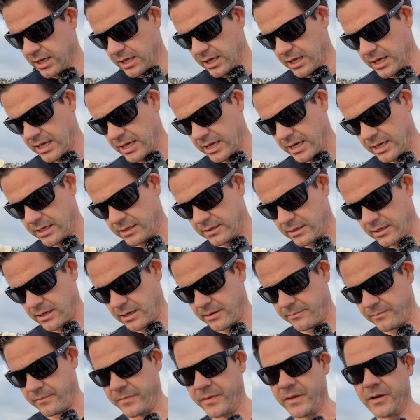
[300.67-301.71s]
And
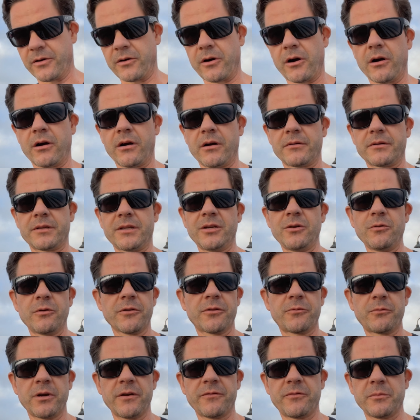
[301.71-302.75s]
there are 2 or
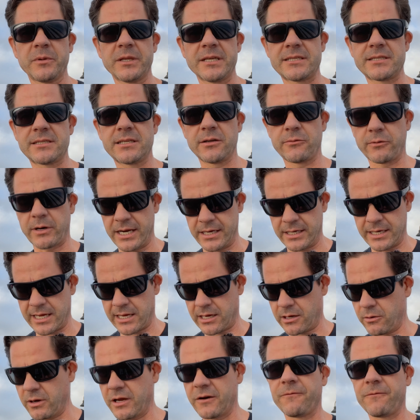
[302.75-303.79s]
3 of them listed right now at